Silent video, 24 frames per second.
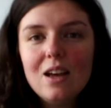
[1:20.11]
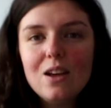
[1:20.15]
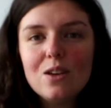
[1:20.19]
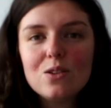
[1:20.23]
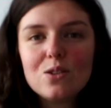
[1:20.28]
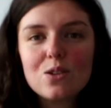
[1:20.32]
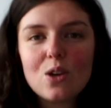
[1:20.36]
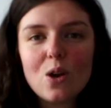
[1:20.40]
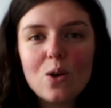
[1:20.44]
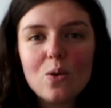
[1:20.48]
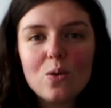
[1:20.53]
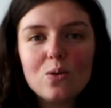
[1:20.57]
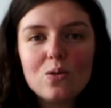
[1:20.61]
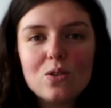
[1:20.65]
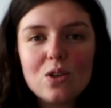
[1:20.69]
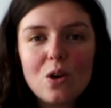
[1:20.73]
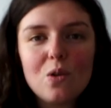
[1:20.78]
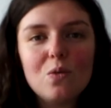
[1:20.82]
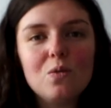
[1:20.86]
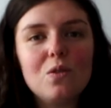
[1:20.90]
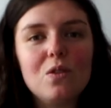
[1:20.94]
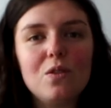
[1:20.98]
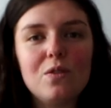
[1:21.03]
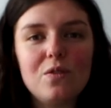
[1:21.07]
So
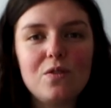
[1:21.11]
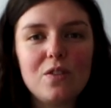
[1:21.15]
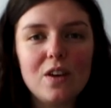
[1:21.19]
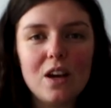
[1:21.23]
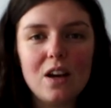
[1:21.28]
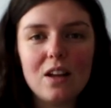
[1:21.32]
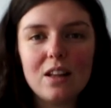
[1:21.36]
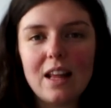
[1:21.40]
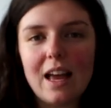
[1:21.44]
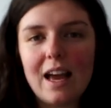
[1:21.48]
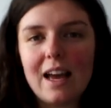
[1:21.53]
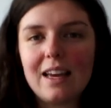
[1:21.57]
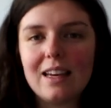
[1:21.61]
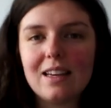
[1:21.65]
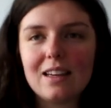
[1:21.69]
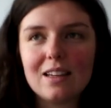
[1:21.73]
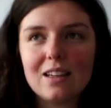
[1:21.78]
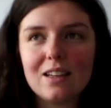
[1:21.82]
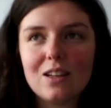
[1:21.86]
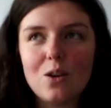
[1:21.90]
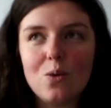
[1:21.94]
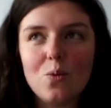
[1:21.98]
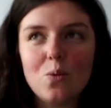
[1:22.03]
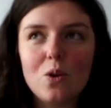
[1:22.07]
don't feel like
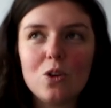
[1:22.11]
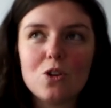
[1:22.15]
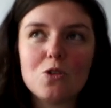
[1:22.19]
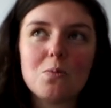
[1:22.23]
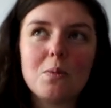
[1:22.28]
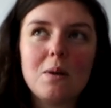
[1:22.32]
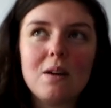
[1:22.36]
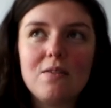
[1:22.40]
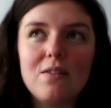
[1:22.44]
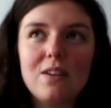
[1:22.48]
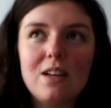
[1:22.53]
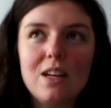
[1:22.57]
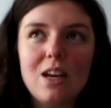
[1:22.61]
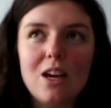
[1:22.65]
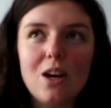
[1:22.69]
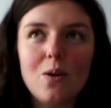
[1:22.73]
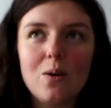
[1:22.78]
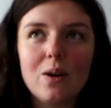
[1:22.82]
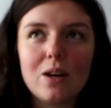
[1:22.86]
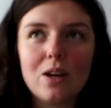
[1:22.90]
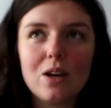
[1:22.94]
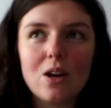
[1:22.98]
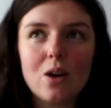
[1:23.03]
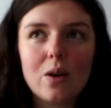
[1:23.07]
you're watching my
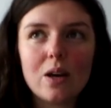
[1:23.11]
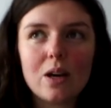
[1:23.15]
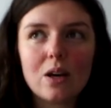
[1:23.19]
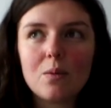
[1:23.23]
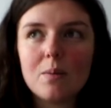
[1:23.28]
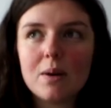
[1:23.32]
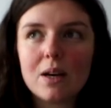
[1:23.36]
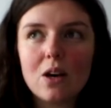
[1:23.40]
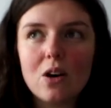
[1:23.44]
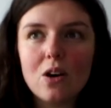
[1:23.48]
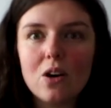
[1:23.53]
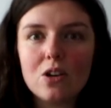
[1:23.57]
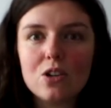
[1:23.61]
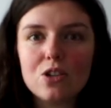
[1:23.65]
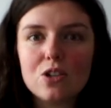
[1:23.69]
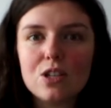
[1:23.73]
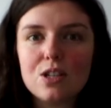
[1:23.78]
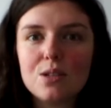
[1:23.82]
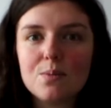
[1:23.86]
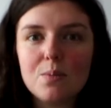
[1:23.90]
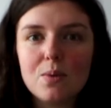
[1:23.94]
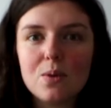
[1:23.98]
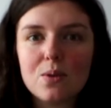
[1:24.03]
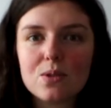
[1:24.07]
video and going, oh my gosh,
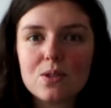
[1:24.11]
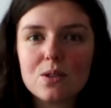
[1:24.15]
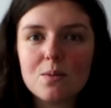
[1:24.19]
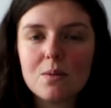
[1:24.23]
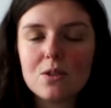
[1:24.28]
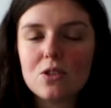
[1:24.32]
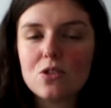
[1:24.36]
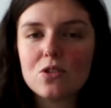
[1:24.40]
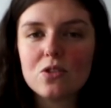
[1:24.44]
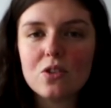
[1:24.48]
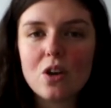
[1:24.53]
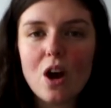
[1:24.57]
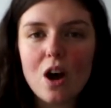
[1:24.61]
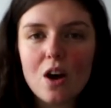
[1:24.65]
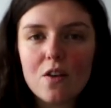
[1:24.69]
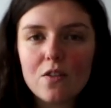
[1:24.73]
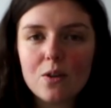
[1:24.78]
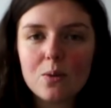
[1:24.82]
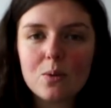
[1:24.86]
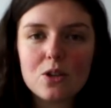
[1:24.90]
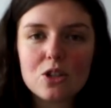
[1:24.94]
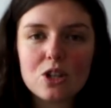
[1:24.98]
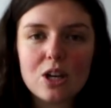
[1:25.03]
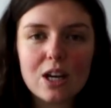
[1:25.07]
she's bought so much stuff,
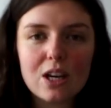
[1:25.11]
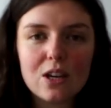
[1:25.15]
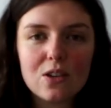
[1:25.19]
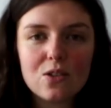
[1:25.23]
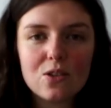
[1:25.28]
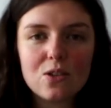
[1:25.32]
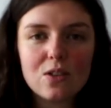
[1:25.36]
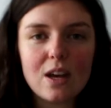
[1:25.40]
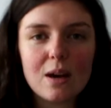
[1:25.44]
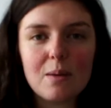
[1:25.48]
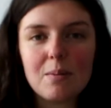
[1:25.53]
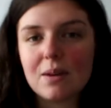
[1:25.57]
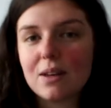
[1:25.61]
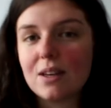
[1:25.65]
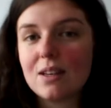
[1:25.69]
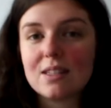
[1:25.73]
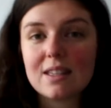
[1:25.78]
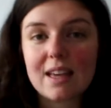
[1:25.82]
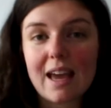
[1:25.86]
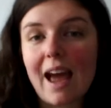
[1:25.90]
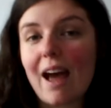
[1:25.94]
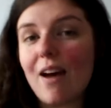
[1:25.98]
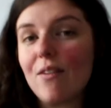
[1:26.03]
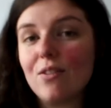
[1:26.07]
I wish I could do that, because
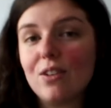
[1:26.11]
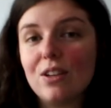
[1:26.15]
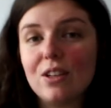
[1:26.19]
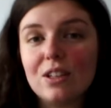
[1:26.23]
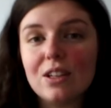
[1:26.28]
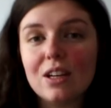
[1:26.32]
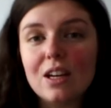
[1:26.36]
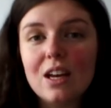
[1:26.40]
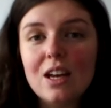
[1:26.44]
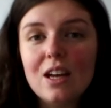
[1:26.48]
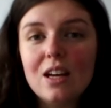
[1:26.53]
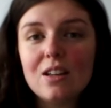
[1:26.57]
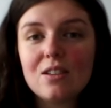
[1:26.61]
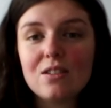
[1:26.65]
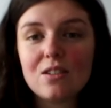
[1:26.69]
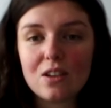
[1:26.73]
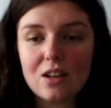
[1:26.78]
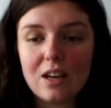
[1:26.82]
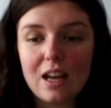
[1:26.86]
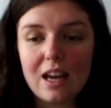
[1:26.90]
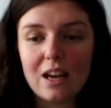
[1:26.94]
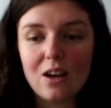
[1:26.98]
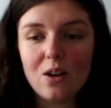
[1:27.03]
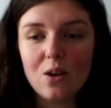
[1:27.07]
I haven't
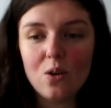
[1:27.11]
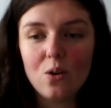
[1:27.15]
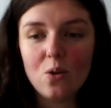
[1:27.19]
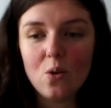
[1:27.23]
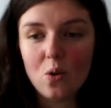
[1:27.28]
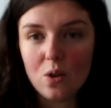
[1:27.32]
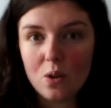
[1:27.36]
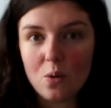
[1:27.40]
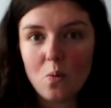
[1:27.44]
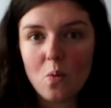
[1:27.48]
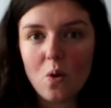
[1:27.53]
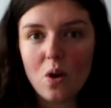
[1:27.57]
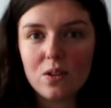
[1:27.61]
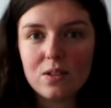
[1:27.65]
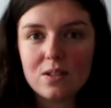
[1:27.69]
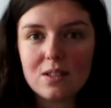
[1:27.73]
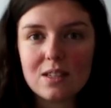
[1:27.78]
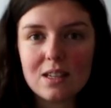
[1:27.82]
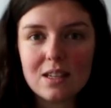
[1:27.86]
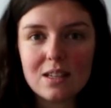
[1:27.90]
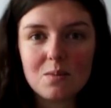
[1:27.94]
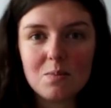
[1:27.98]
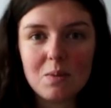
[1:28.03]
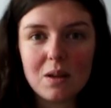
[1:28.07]
done it all at once.
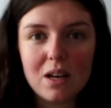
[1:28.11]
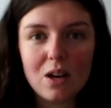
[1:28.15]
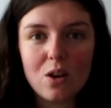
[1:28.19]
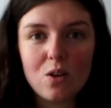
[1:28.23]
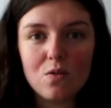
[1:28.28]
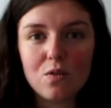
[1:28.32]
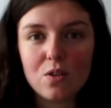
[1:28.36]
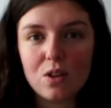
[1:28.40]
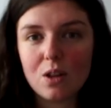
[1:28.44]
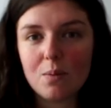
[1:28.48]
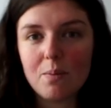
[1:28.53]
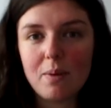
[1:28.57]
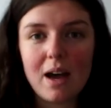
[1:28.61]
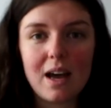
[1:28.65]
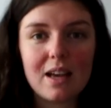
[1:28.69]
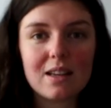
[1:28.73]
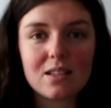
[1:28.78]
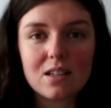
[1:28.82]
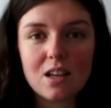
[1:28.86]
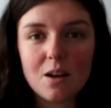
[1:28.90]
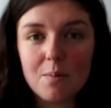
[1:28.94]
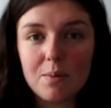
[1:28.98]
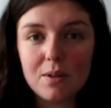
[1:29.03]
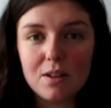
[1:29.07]
It's been over the
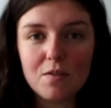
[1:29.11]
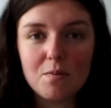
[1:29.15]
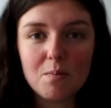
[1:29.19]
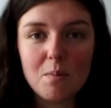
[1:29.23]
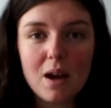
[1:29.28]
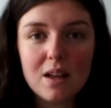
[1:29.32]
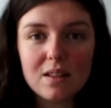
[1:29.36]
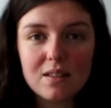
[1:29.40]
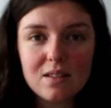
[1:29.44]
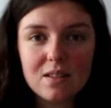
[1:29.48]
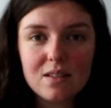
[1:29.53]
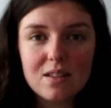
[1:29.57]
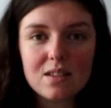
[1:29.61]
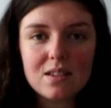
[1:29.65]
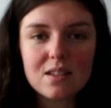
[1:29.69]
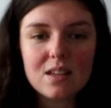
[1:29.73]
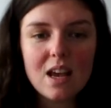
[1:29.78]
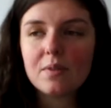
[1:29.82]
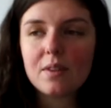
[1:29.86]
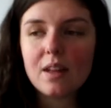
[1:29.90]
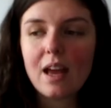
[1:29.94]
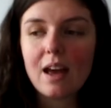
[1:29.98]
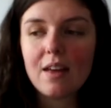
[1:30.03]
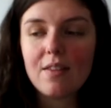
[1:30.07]
past couple of months,
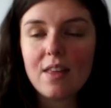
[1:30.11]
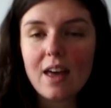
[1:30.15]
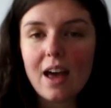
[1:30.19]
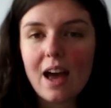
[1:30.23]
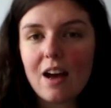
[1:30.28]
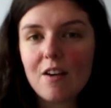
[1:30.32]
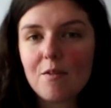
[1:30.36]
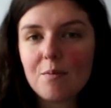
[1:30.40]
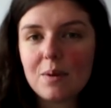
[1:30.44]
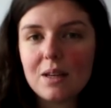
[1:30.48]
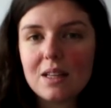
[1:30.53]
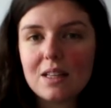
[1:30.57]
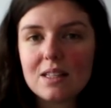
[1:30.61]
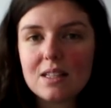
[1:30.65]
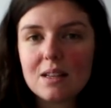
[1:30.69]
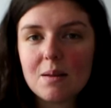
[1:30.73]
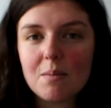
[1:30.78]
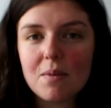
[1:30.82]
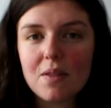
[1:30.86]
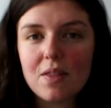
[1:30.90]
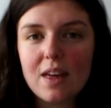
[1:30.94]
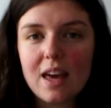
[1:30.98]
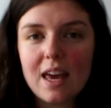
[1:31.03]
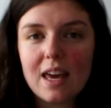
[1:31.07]
and there have been
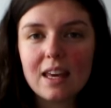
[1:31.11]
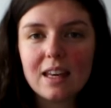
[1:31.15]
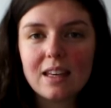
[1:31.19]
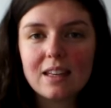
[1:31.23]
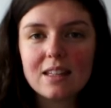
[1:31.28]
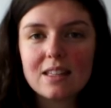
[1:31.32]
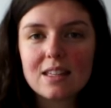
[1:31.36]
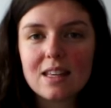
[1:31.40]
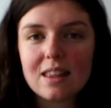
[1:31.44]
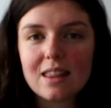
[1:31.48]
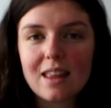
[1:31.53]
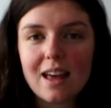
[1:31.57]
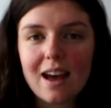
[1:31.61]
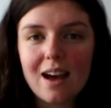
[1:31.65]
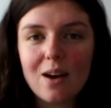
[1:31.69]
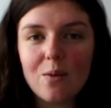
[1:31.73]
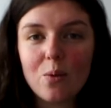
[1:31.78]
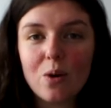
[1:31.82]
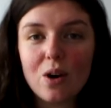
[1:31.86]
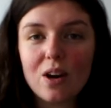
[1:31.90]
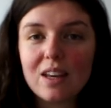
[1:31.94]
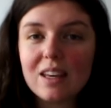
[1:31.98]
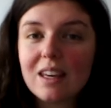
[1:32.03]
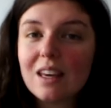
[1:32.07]
some things that
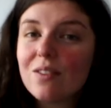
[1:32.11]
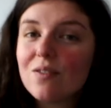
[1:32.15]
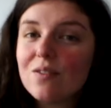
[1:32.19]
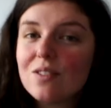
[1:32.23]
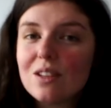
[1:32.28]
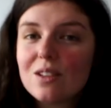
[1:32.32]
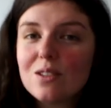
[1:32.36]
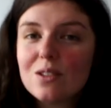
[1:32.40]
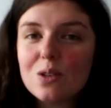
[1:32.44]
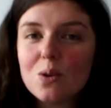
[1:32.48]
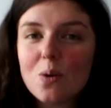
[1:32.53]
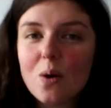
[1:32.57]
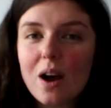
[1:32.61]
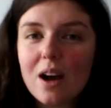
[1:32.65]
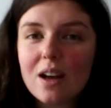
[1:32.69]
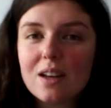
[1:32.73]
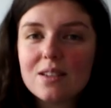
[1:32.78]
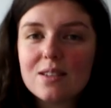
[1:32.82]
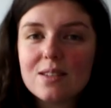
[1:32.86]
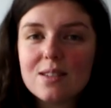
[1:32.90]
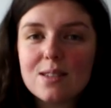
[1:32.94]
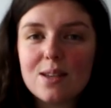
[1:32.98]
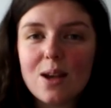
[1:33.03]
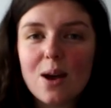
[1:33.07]
were gifted to
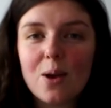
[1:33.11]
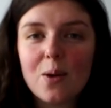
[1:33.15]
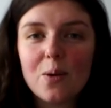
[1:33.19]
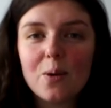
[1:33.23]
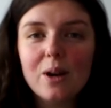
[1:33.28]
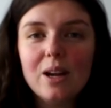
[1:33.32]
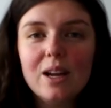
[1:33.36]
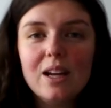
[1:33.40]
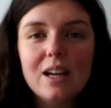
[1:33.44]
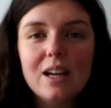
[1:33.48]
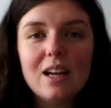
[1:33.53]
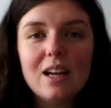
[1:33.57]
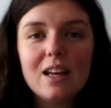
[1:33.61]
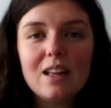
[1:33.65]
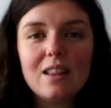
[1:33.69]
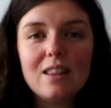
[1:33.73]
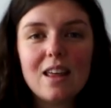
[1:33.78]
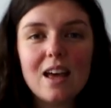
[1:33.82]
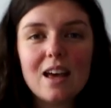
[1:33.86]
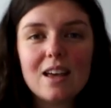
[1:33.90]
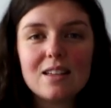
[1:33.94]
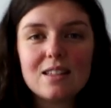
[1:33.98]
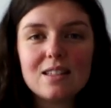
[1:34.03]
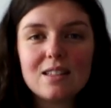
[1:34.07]
us, so
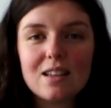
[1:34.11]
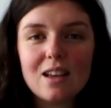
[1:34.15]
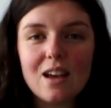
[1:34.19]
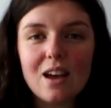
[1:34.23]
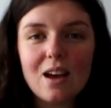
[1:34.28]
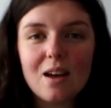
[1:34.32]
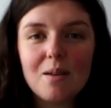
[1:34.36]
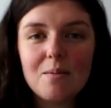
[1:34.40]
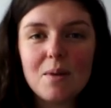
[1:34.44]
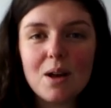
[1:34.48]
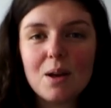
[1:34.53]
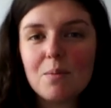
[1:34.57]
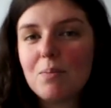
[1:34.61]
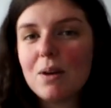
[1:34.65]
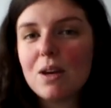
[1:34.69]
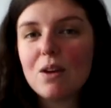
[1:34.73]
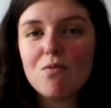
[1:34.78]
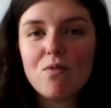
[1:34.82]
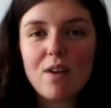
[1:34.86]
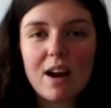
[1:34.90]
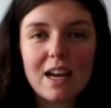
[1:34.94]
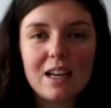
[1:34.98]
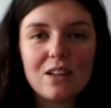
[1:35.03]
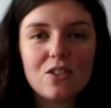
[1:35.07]
there's a
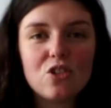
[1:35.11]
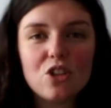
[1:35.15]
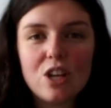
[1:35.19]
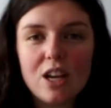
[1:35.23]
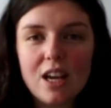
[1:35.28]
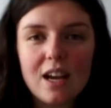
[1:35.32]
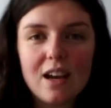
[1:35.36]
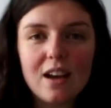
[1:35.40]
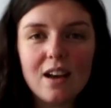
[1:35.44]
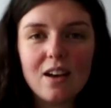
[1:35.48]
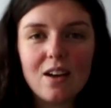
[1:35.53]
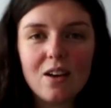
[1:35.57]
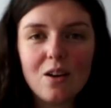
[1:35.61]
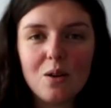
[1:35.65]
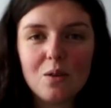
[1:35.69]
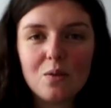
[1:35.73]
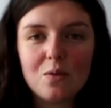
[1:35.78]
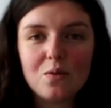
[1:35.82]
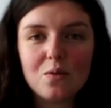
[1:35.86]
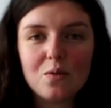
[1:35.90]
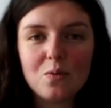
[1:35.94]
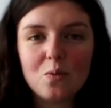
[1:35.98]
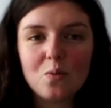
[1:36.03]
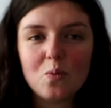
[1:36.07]
big range here
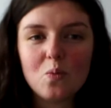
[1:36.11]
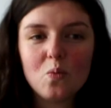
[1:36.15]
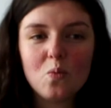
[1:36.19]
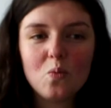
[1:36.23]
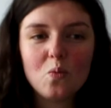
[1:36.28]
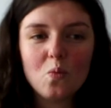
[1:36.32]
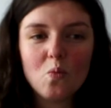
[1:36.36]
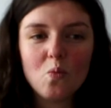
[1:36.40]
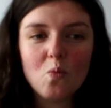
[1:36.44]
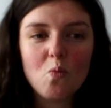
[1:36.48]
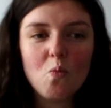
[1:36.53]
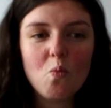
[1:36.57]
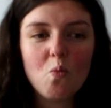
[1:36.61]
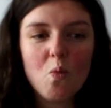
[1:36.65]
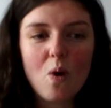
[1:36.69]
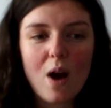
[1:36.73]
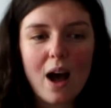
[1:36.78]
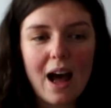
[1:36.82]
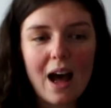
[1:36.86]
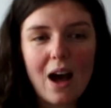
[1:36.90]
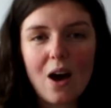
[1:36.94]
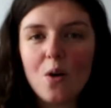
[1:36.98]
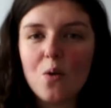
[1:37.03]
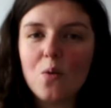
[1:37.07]
of
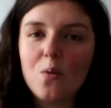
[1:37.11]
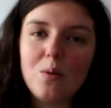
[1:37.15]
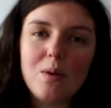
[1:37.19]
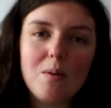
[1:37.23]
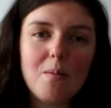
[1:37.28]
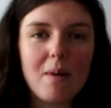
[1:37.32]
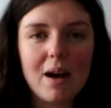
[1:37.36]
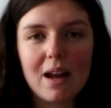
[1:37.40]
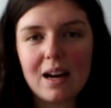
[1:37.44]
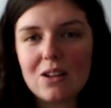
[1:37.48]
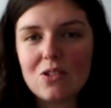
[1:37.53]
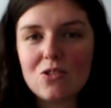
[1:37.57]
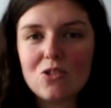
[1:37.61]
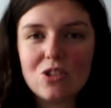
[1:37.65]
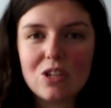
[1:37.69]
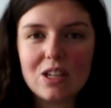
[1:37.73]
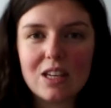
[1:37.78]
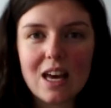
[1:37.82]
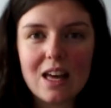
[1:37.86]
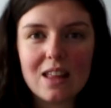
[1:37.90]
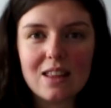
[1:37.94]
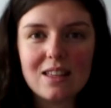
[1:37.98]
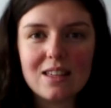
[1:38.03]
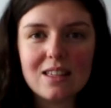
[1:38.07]
how we managed to
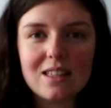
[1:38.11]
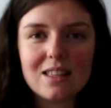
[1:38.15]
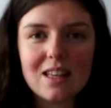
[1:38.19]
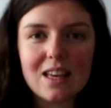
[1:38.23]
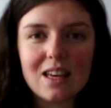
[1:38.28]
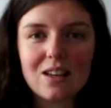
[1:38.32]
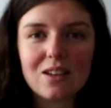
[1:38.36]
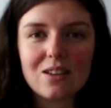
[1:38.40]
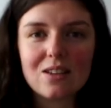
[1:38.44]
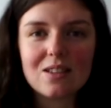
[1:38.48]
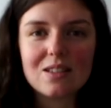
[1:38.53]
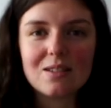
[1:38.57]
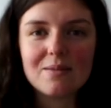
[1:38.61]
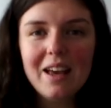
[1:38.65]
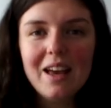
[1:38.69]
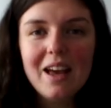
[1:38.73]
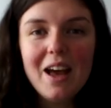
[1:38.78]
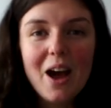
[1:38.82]
get these things.